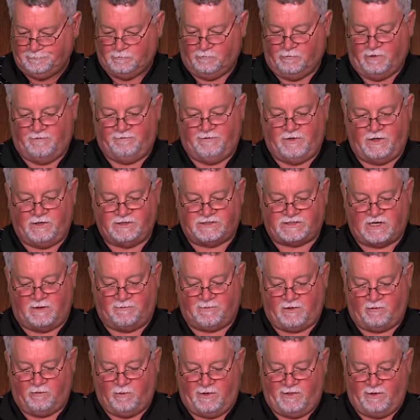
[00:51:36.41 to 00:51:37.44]
review
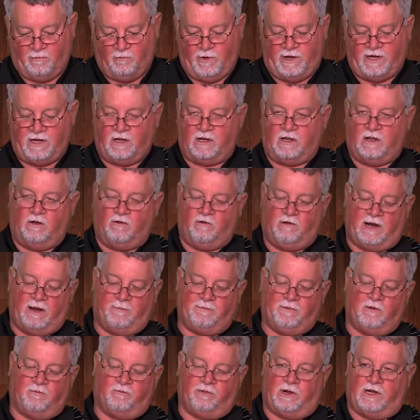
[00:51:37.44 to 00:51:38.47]
something with them, we can go grab
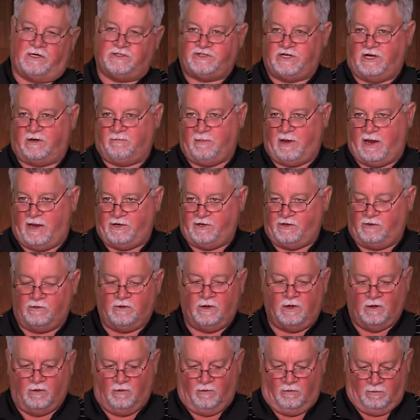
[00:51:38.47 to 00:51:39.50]
their project manual.